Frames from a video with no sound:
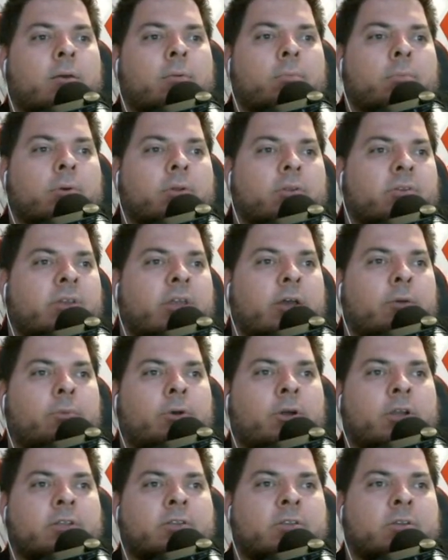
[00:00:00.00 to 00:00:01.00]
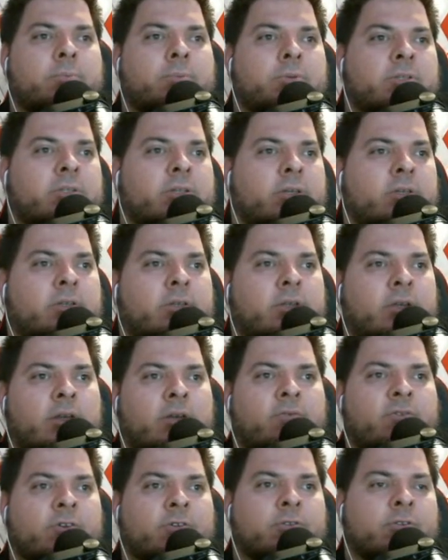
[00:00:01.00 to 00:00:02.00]
But scale mail gets us up to 16,
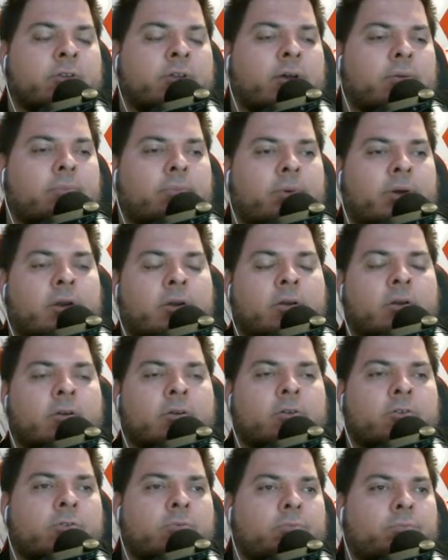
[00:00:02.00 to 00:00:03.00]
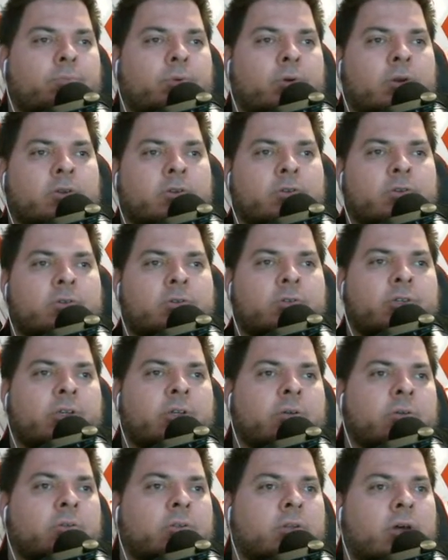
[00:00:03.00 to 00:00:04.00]
feels a lot better. Put a
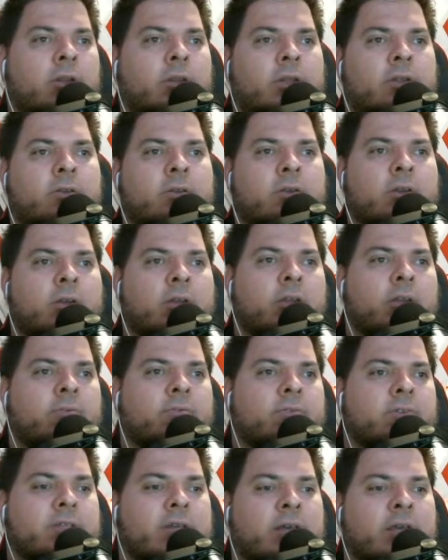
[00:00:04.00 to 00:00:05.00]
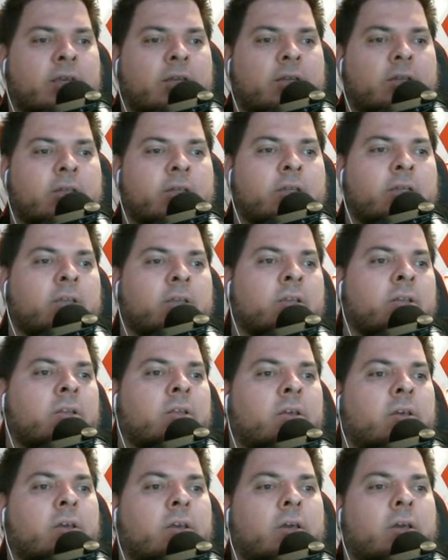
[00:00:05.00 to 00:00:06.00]
shield on that's going to give us 18.
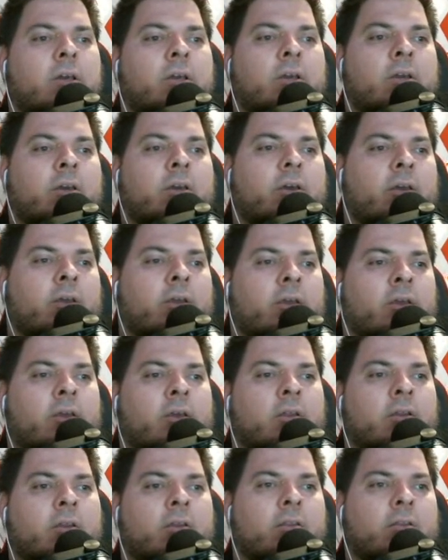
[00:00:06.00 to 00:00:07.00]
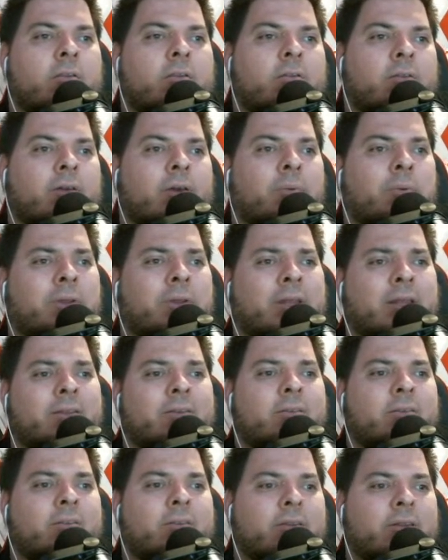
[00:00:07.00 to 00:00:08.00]
And, I mean,
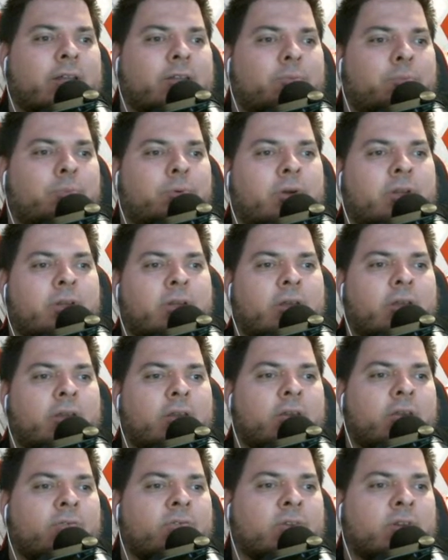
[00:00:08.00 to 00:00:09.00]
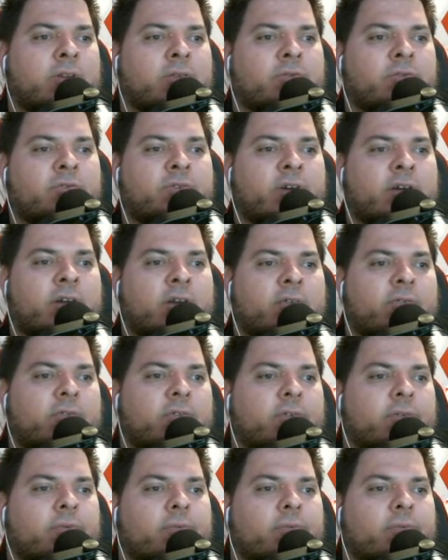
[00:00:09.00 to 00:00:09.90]
that's pretty tanky for level 5.